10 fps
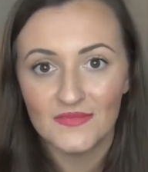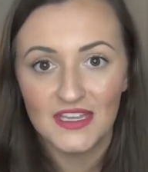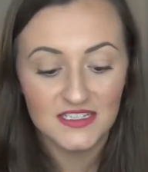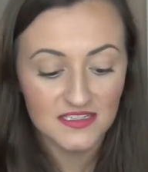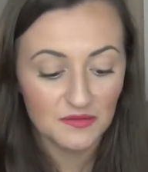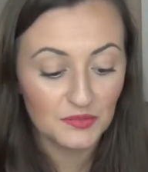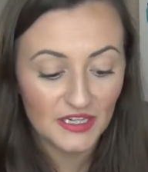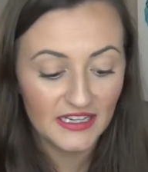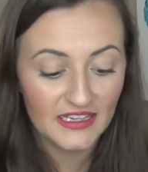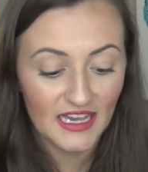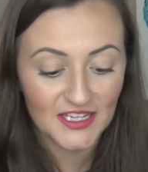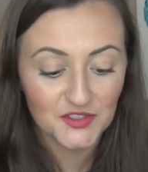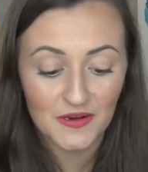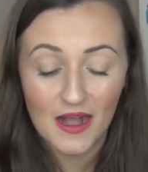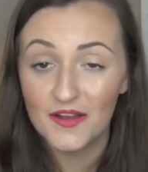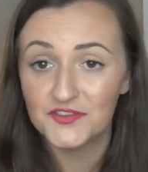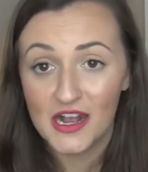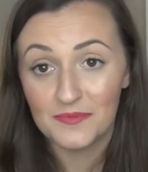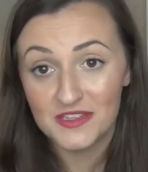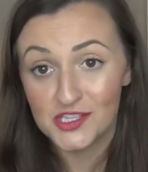it doesn't break. I dro- I've
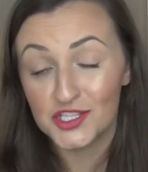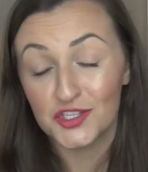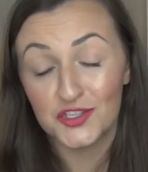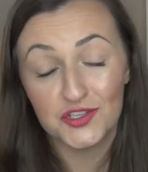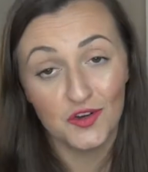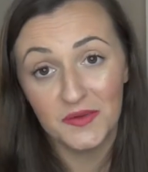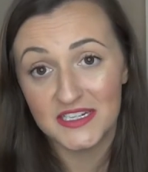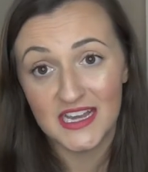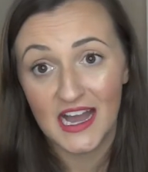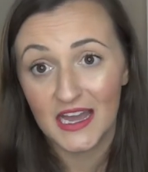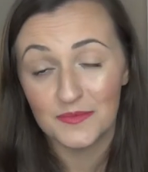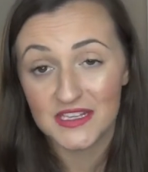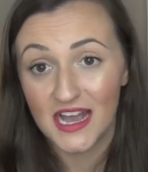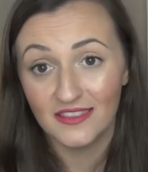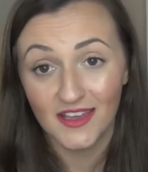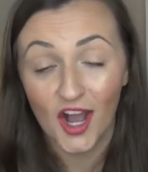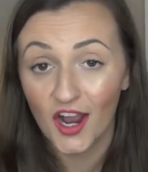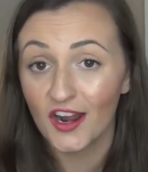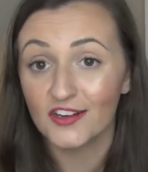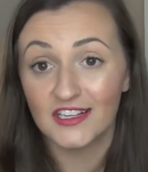dropped this so many times on
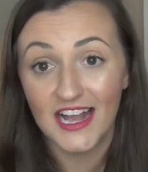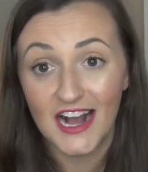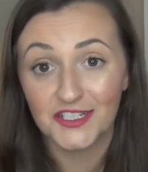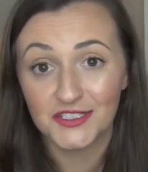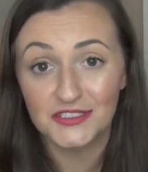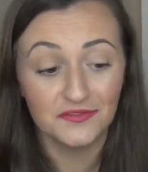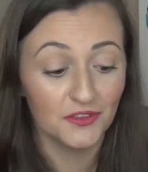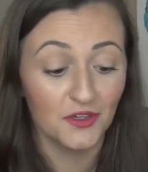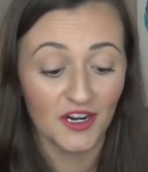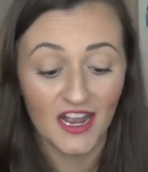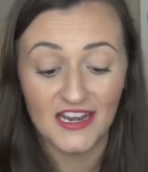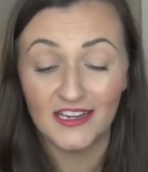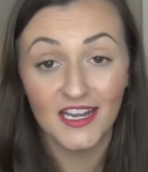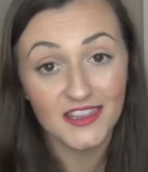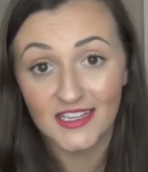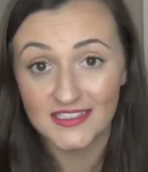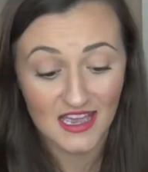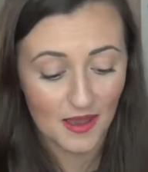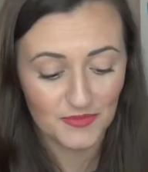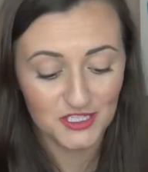hard concrete floor and nothing has
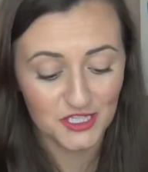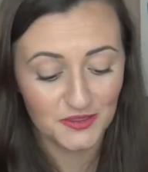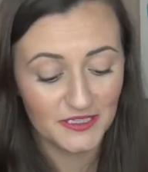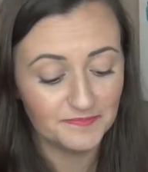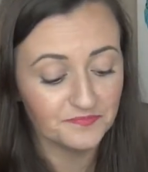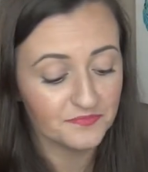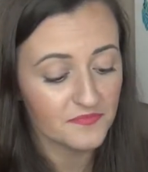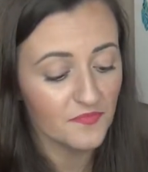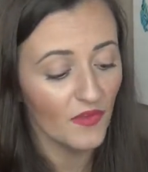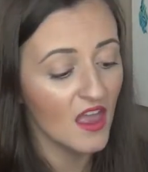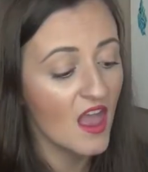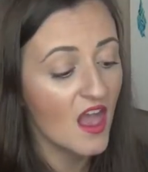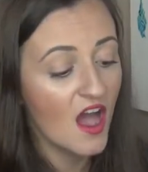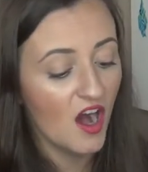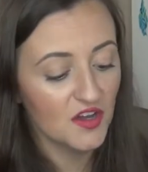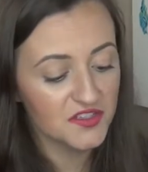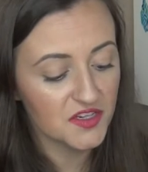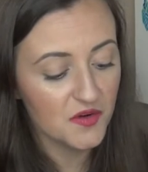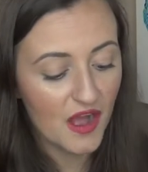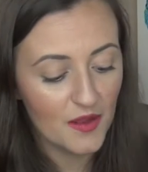happened to it.
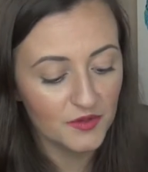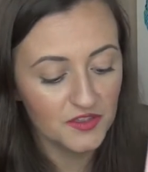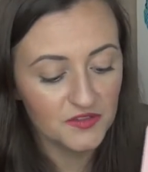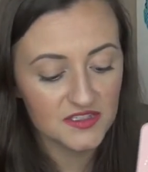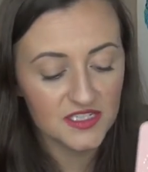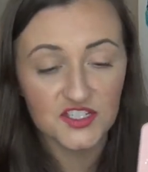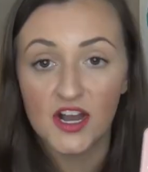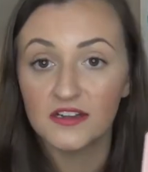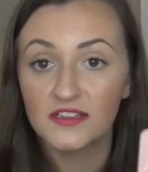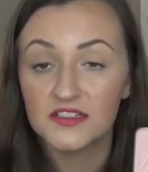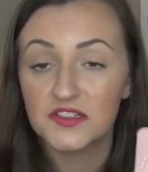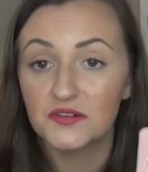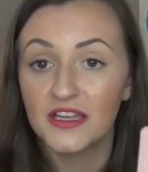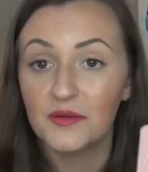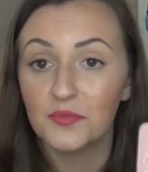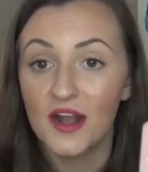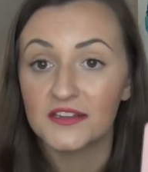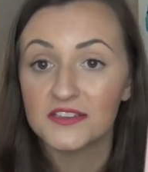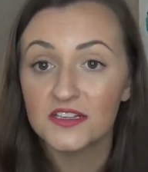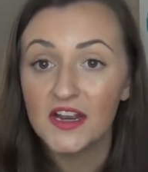Also, I will use this Chocolate Soleil
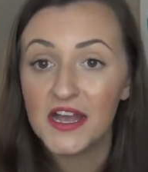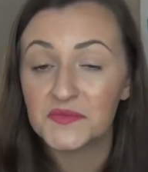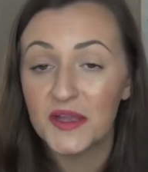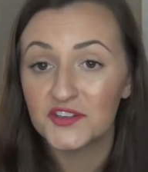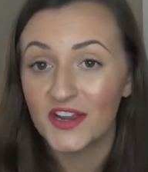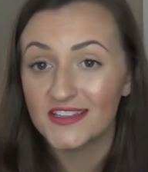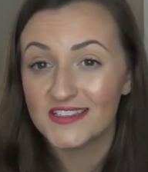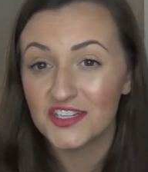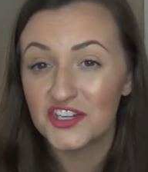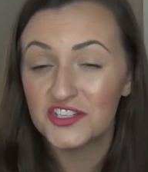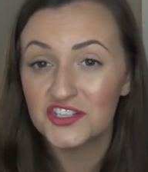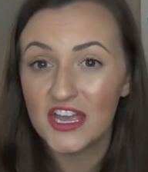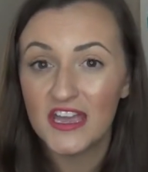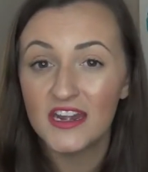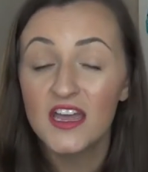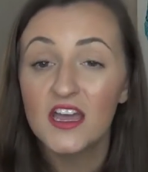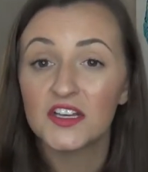bronzer as my transition shade,